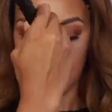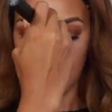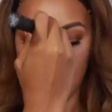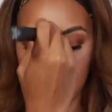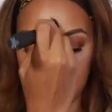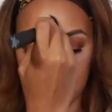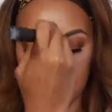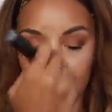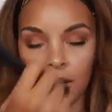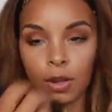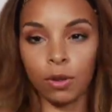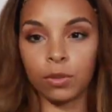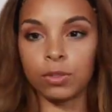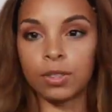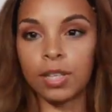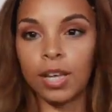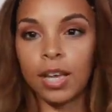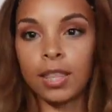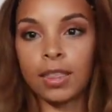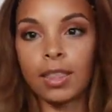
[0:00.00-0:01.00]
And then I'll
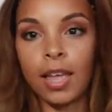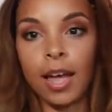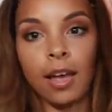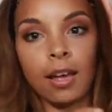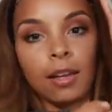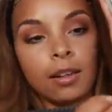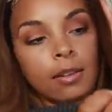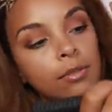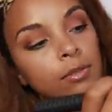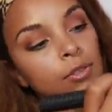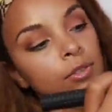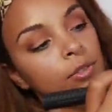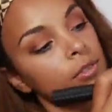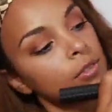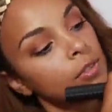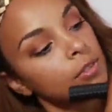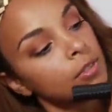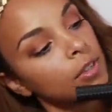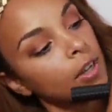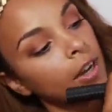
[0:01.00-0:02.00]
take that
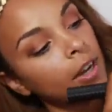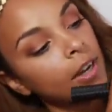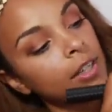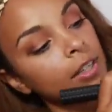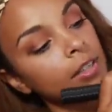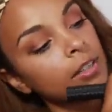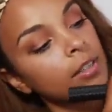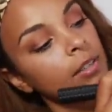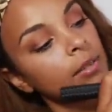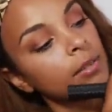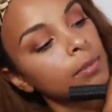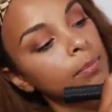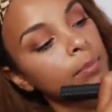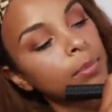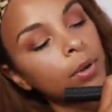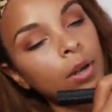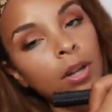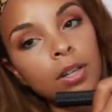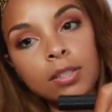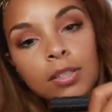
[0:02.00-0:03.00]
dark
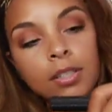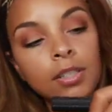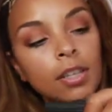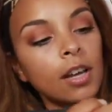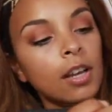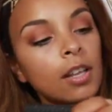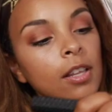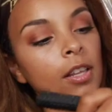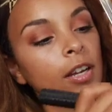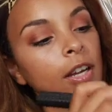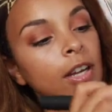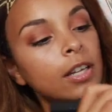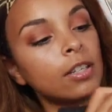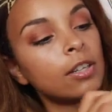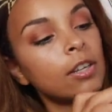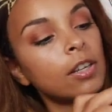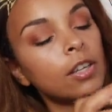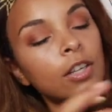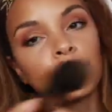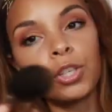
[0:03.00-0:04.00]
bronze color, and
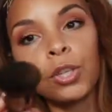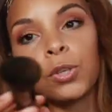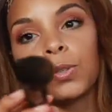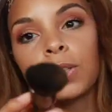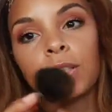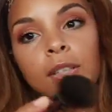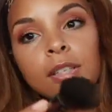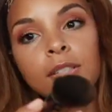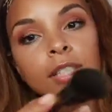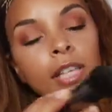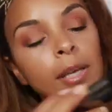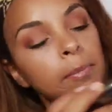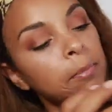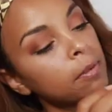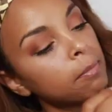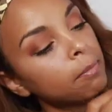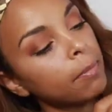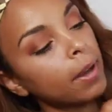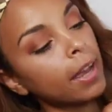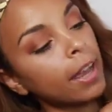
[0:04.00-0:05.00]
using the tip
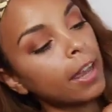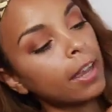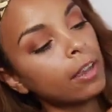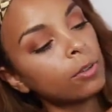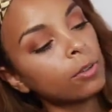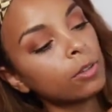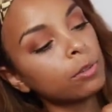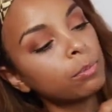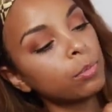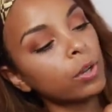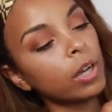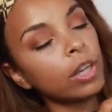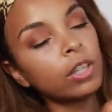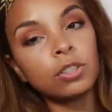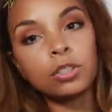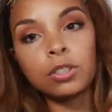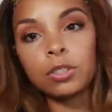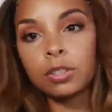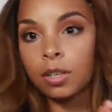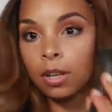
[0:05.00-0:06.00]
of my angled
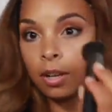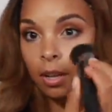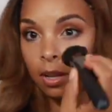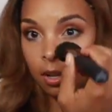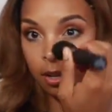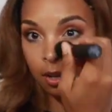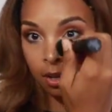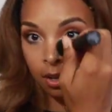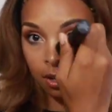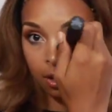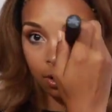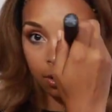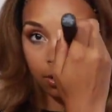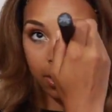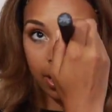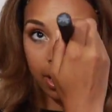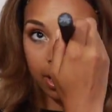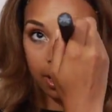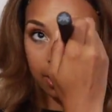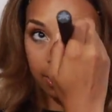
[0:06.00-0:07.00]
brush, I'll go
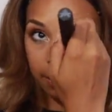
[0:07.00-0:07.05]
ahead and